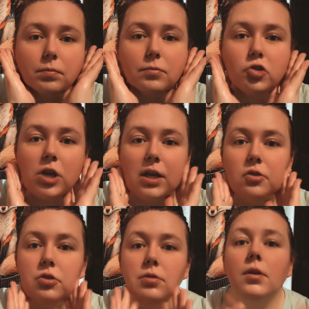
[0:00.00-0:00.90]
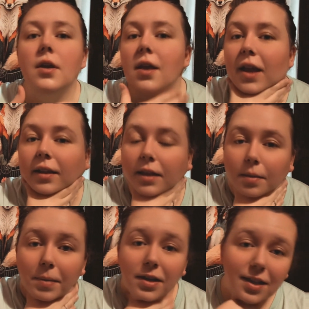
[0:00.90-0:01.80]
change in like
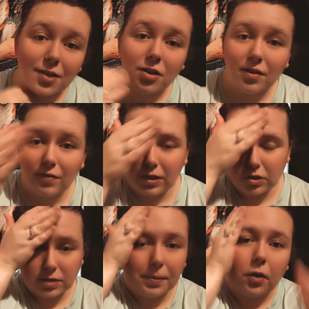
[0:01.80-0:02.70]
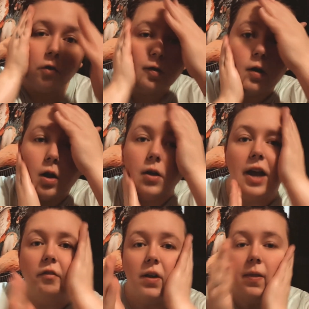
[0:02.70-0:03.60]
my dandruff and just my overall
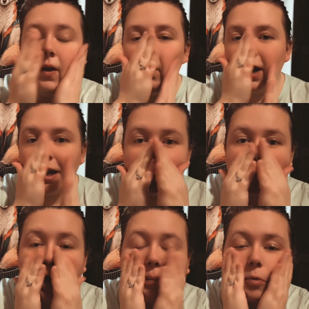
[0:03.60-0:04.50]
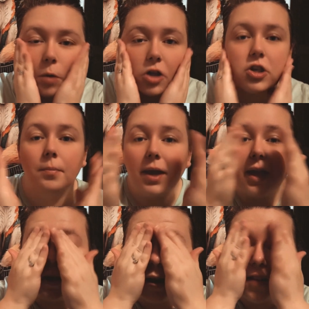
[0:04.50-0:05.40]
everything when I stopped washing my
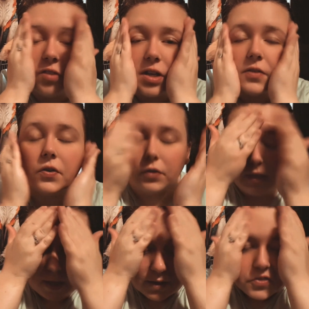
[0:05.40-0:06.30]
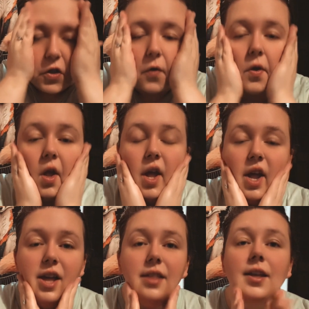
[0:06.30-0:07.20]
hair every single day. So
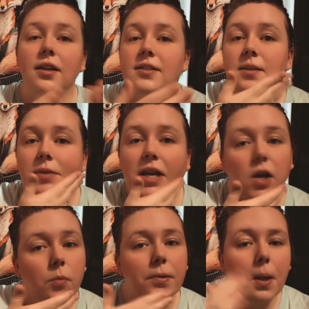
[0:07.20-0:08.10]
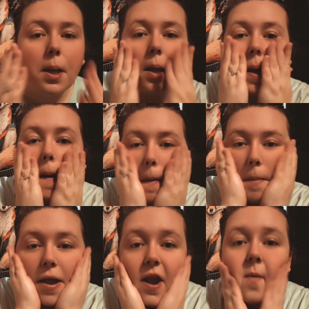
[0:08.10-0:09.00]
that does seem to help.
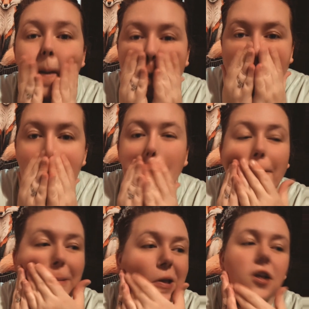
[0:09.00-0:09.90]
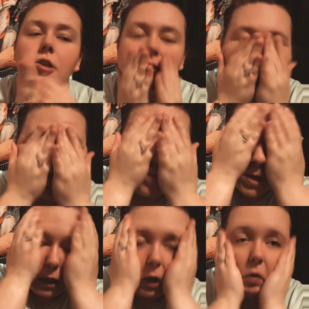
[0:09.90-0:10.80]
And anyway, just
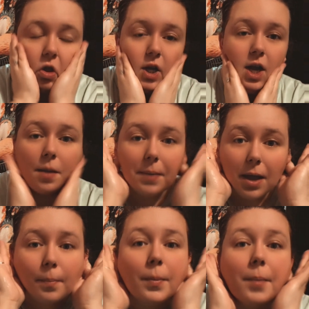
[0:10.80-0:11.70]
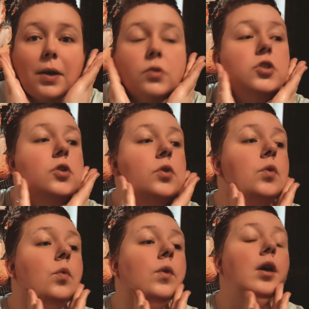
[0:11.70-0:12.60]
lotioning up. I'm about to